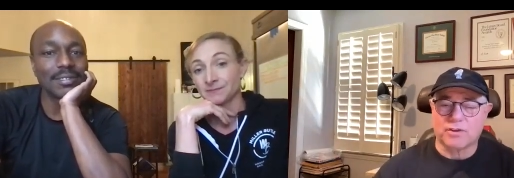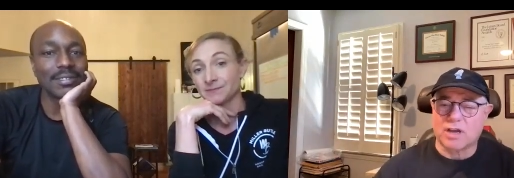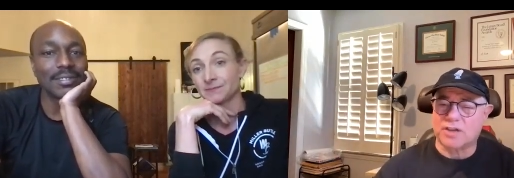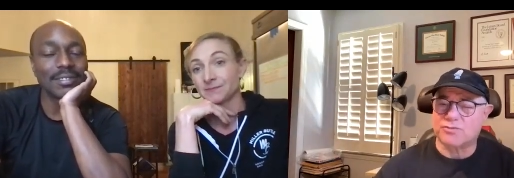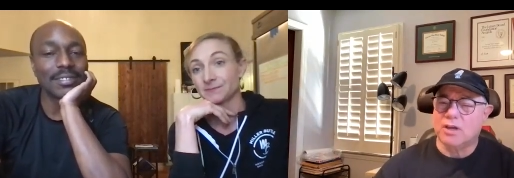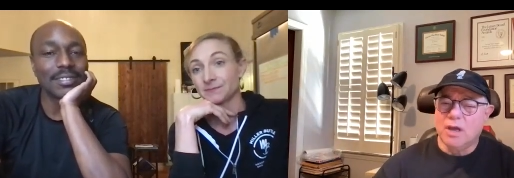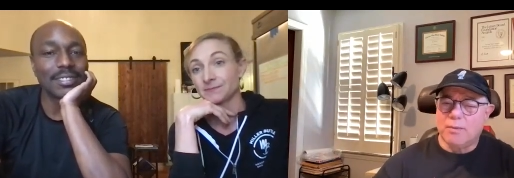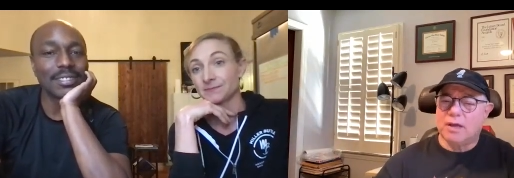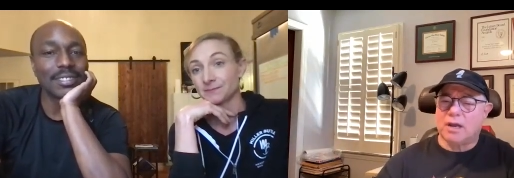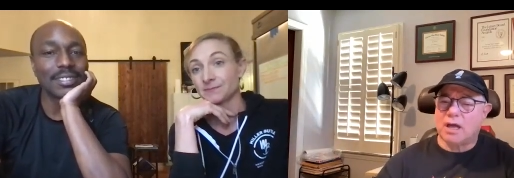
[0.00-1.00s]
Speaker 1: for you guys.
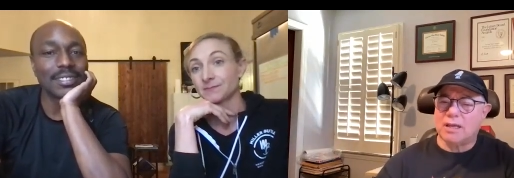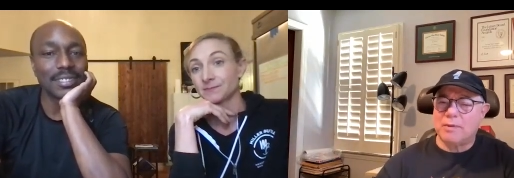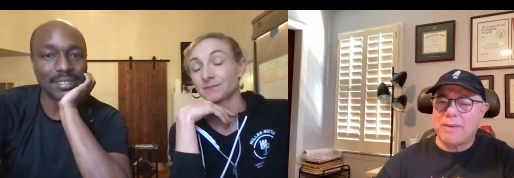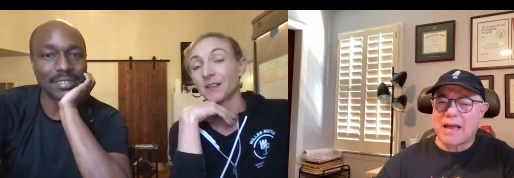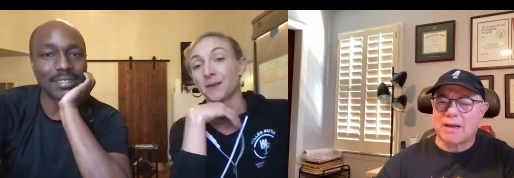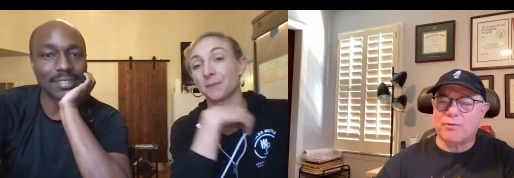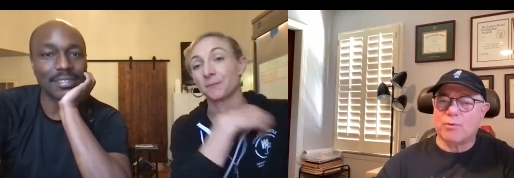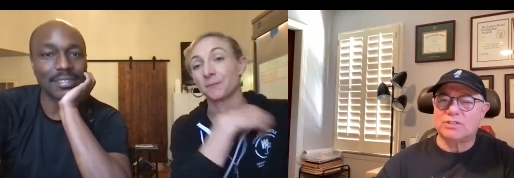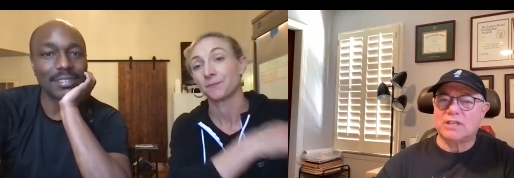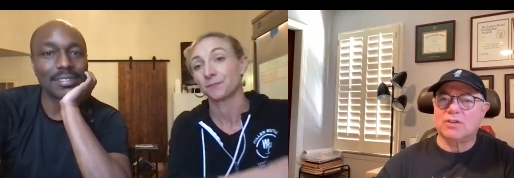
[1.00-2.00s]
But uh, let me back up for
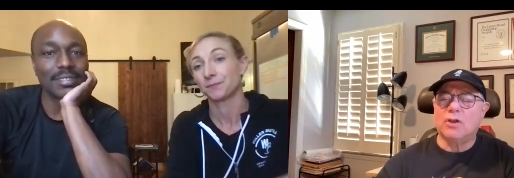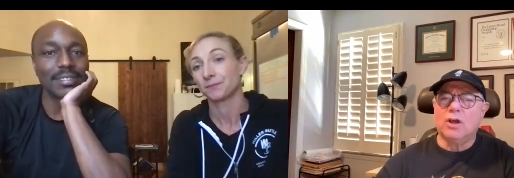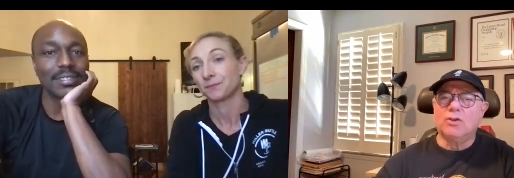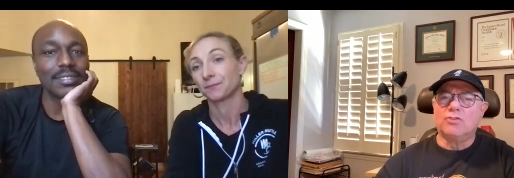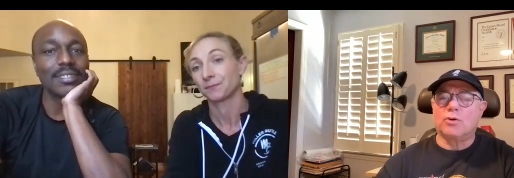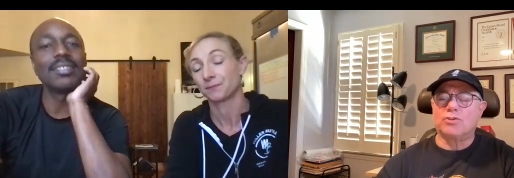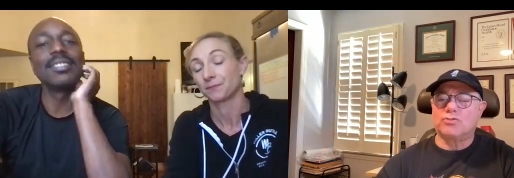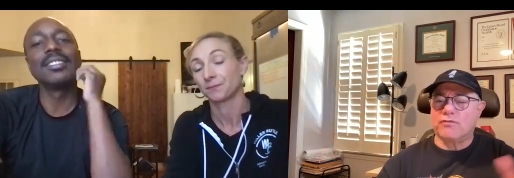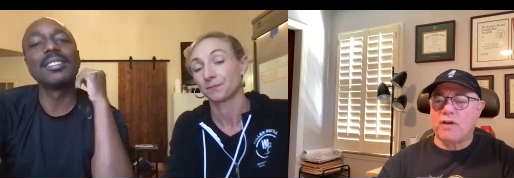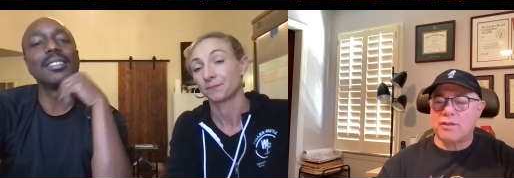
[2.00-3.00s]
one second. So is
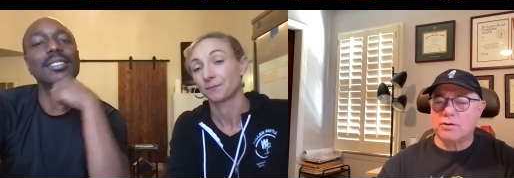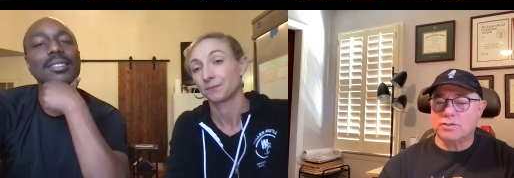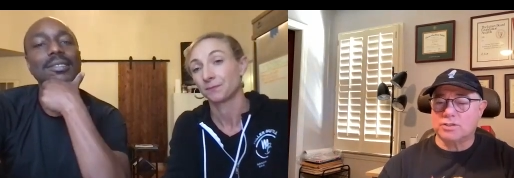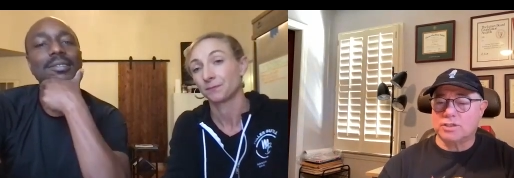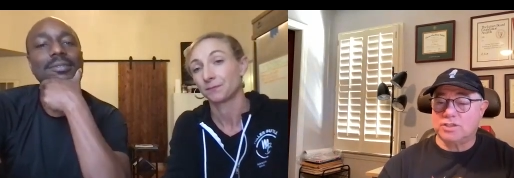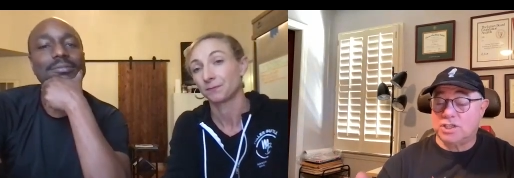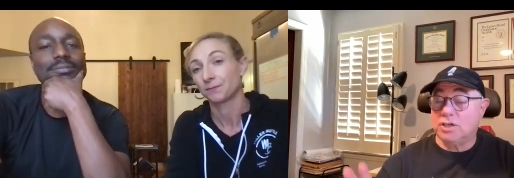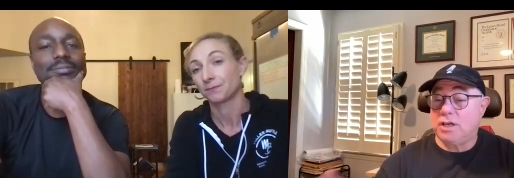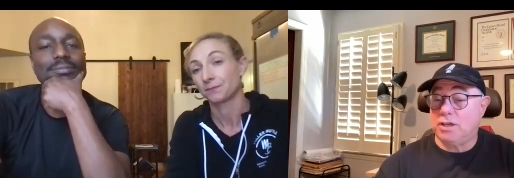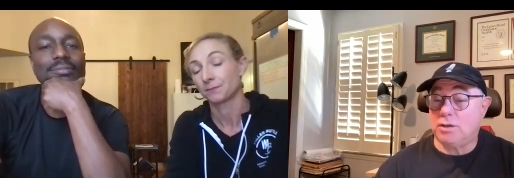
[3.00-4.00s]
your father eh,
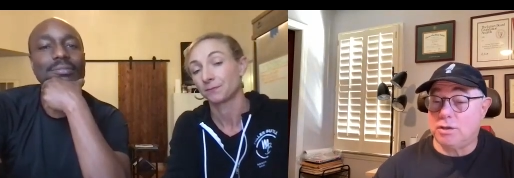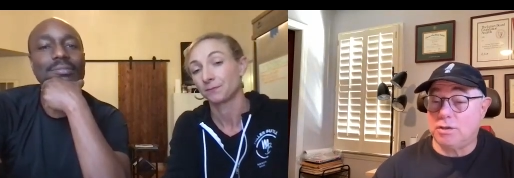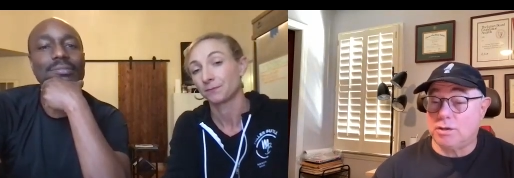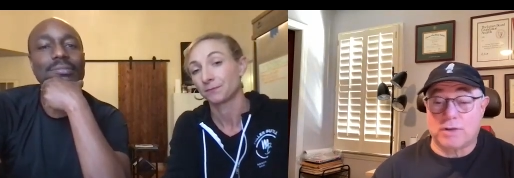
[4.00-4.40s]
still in the